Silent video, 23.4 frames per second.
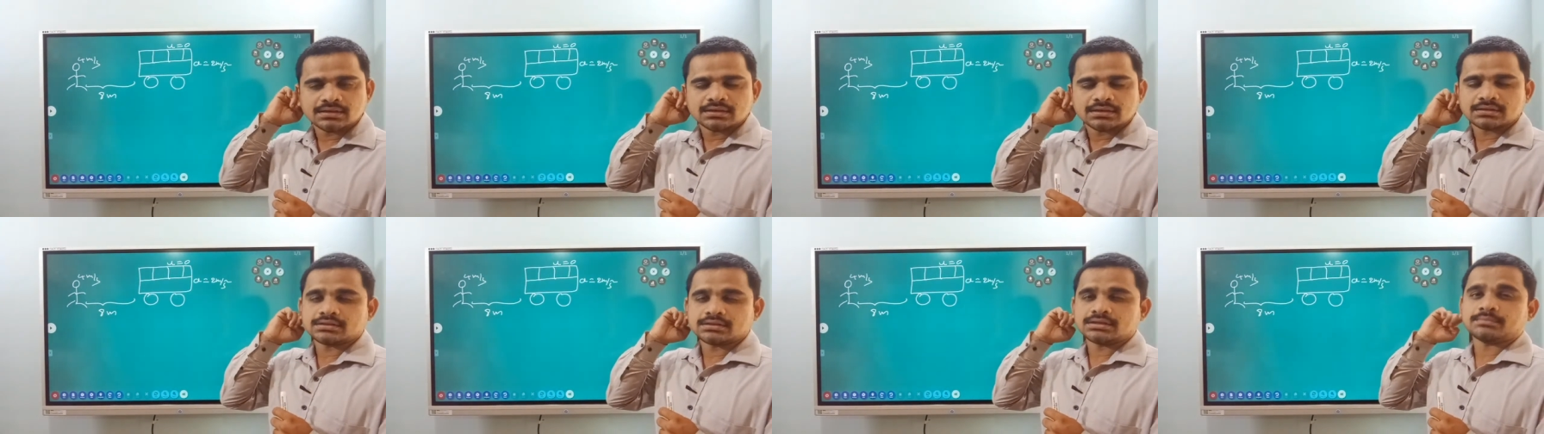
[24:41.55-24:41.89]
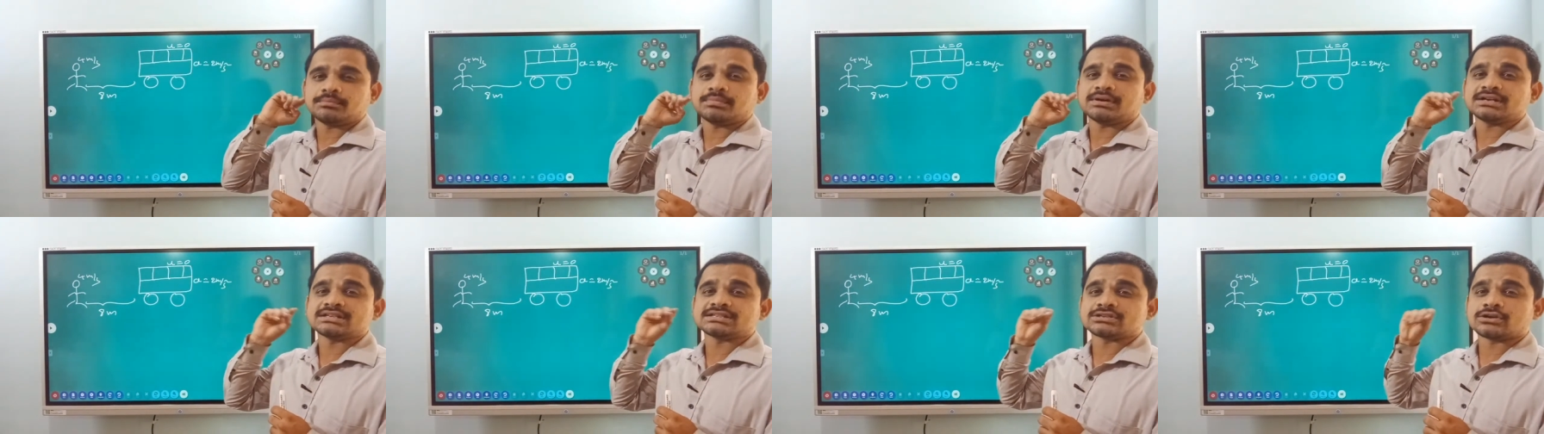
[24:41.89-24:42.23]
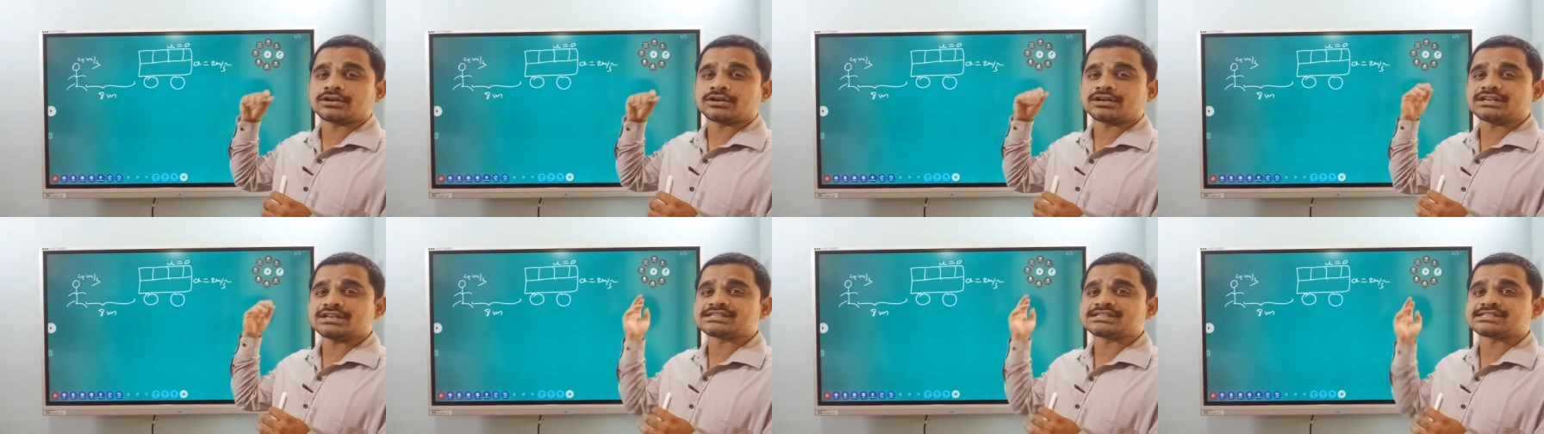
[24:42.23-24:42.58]
The bus
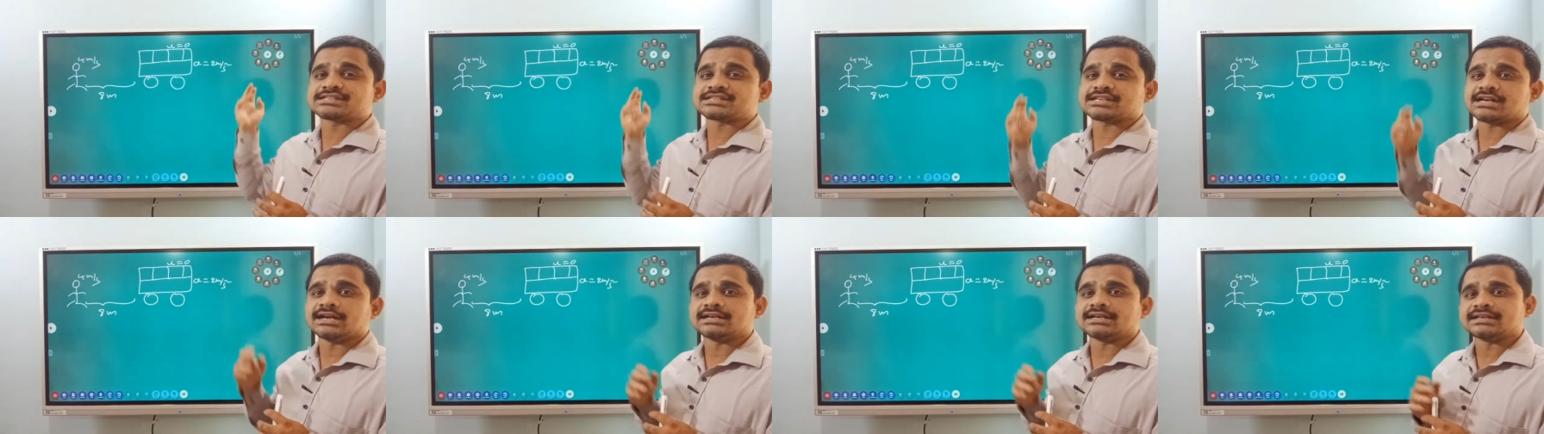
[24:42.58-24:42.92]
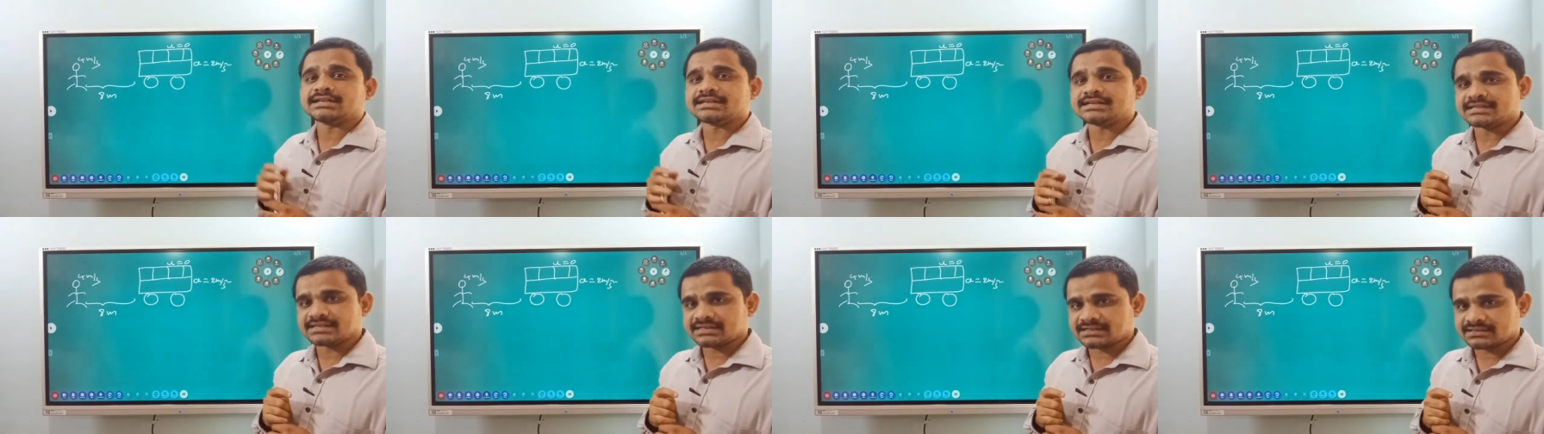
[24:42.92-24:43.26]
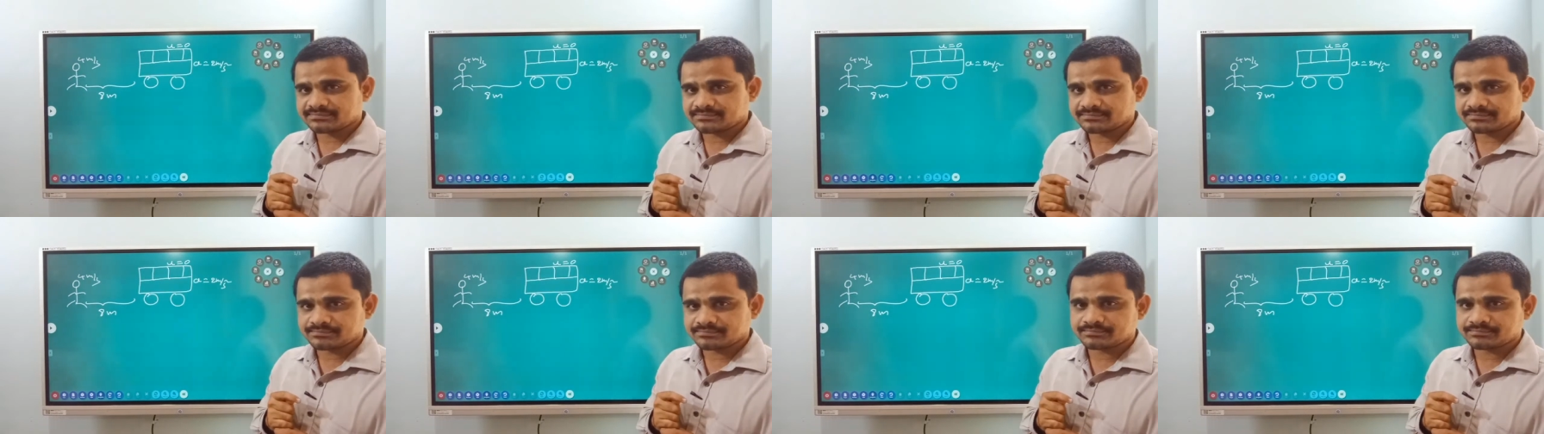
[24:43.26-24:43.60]
already started here
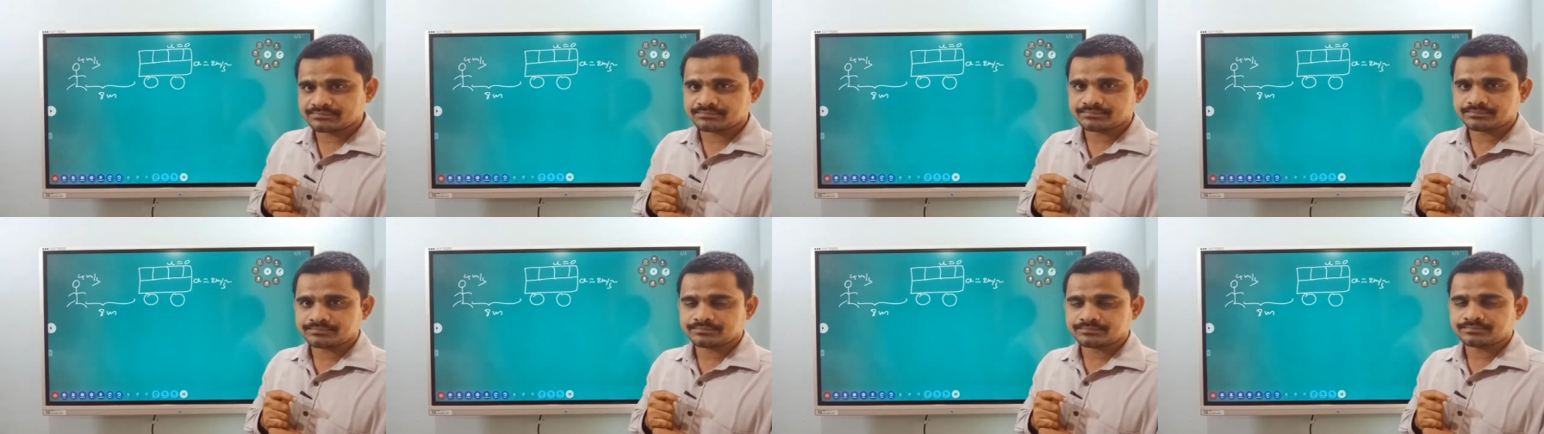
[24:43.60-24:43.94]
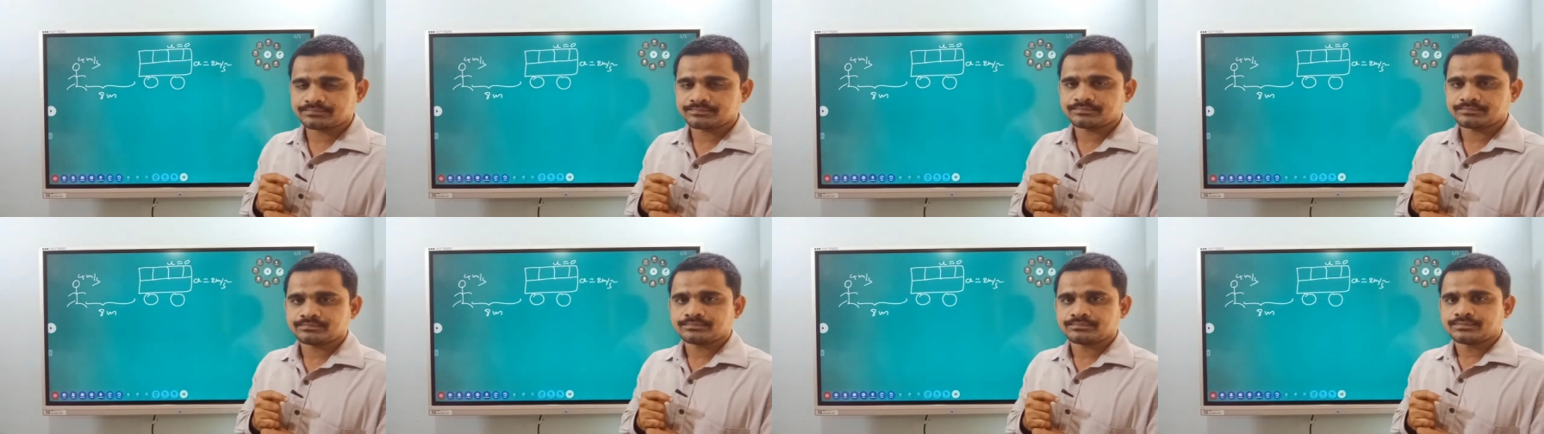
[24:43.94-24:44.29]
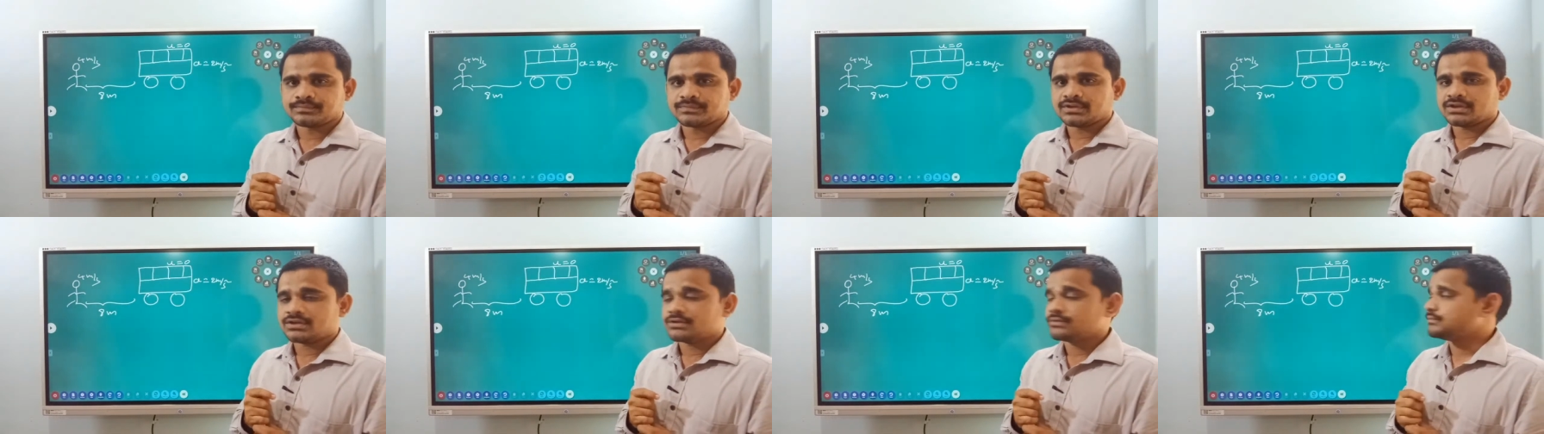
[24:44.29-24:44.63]

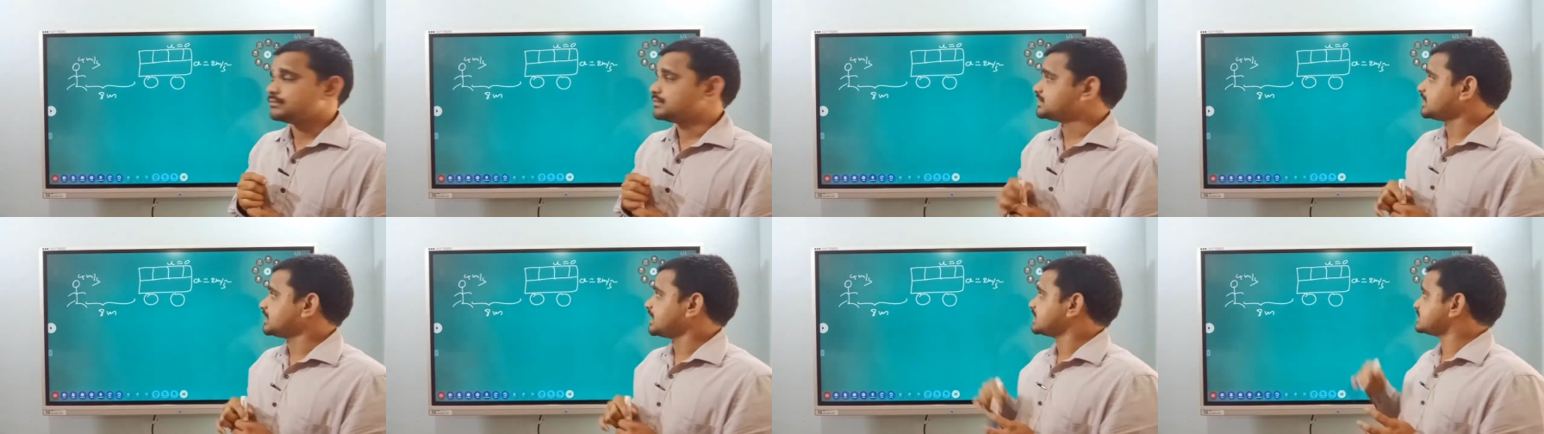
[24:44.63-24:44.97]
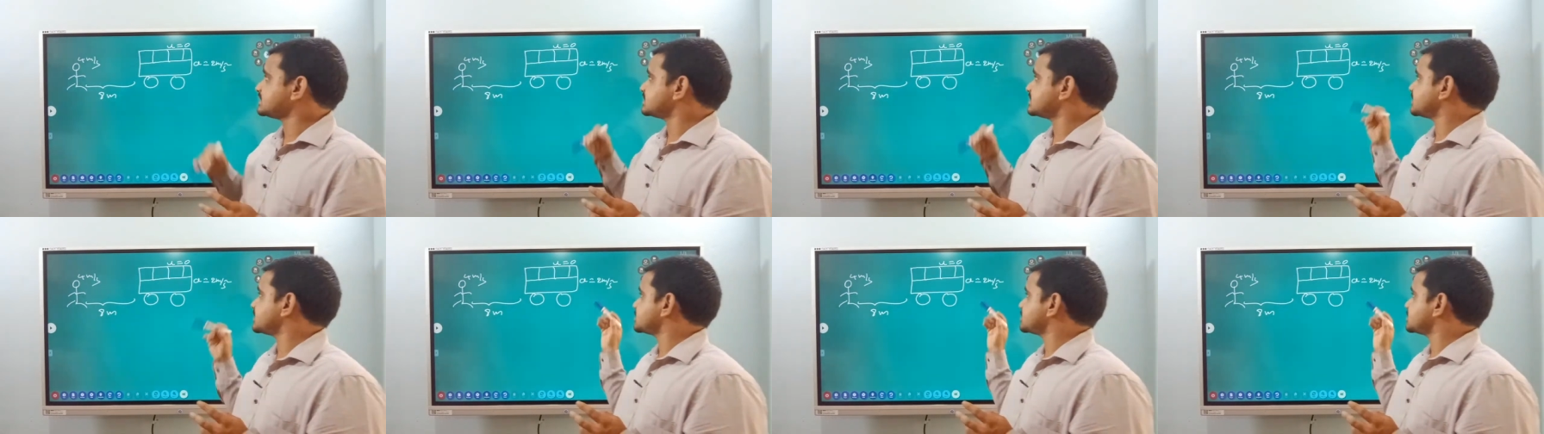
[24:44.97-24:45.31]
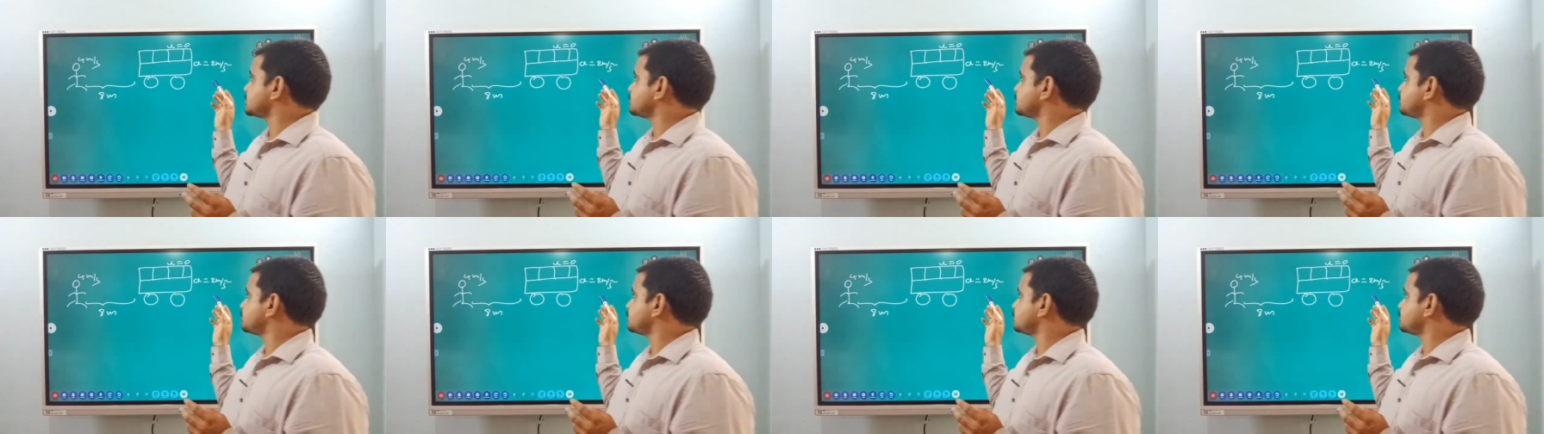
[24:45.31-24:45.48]
with an acceleration of